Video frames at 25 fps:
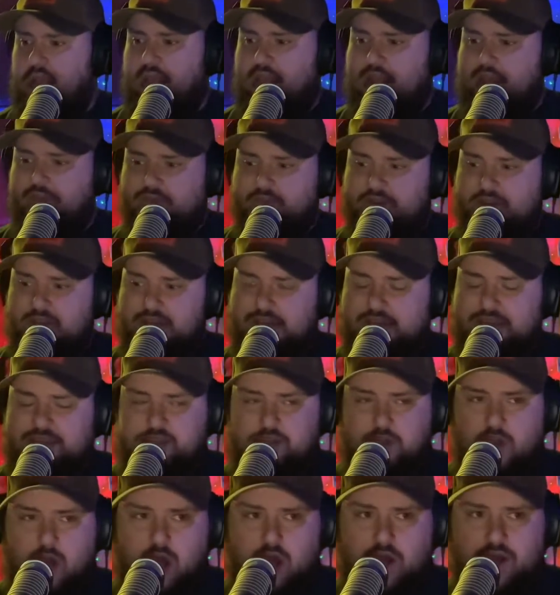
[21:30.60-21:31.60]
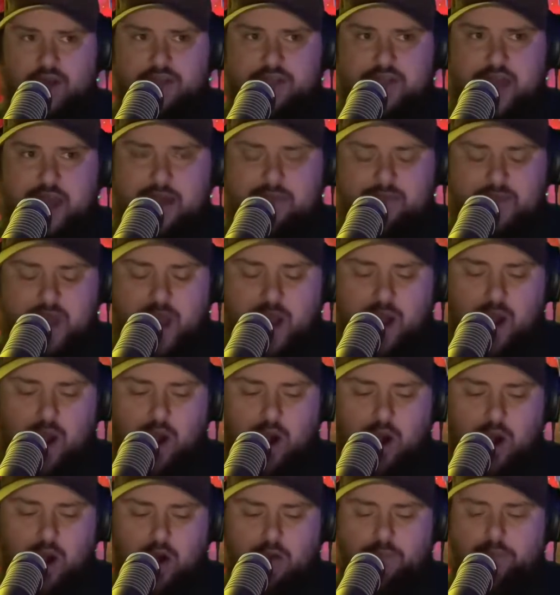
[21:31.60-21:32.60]
as long as I'm not
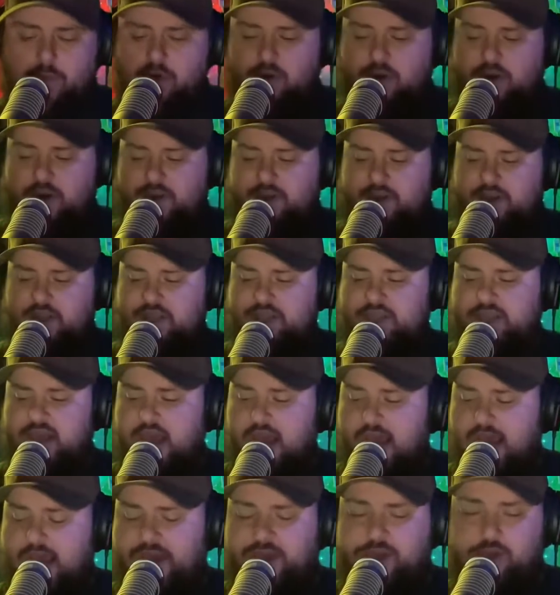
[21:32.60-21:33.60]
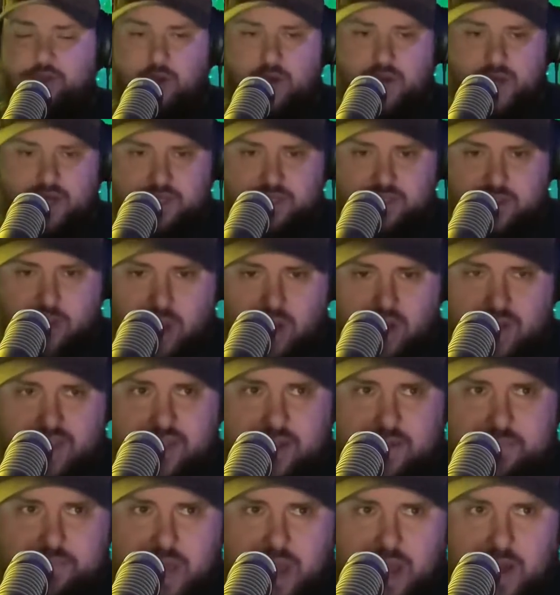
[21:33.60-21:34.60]
harboring this hatred, as long as
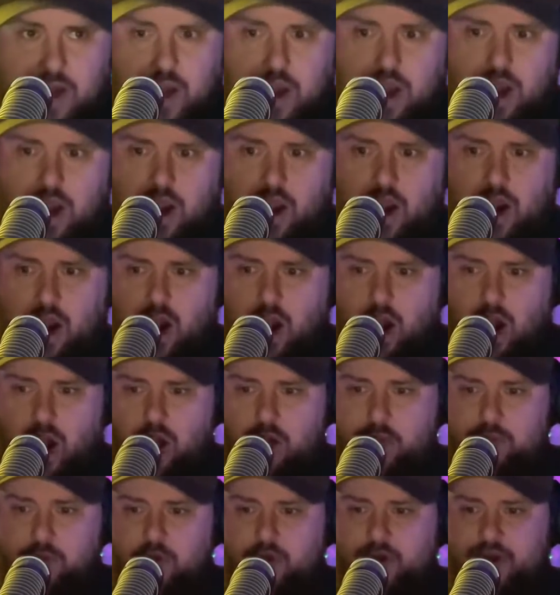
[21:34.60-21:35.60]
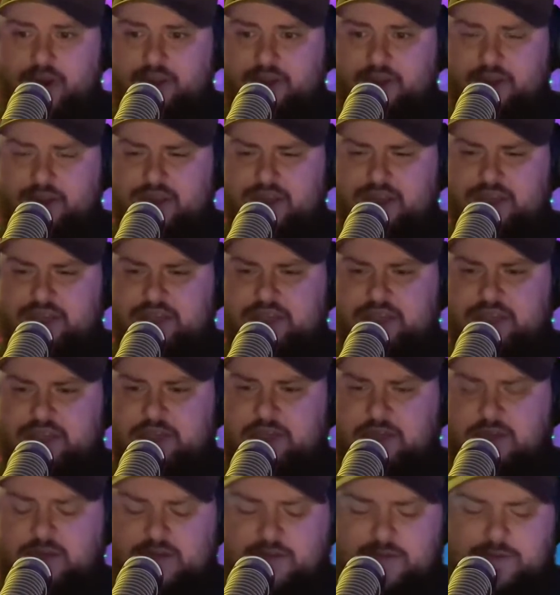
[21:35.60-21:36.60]
I'm not harboring this
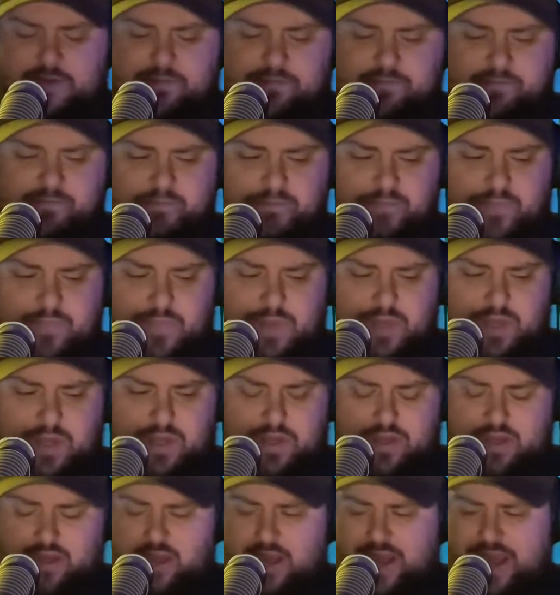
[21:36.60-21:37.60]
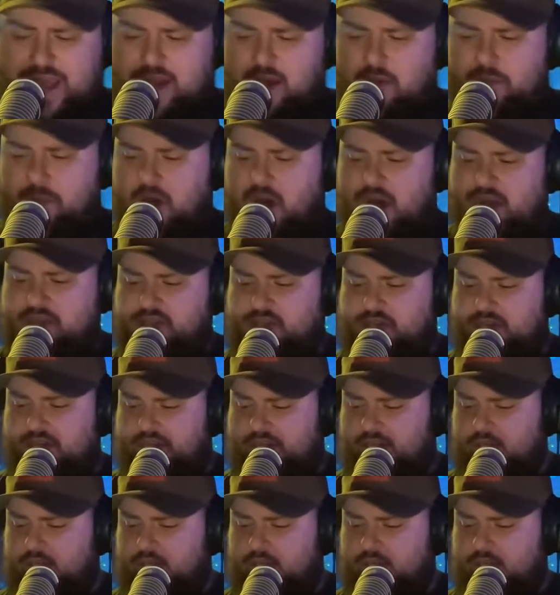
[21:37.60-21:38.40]
animosity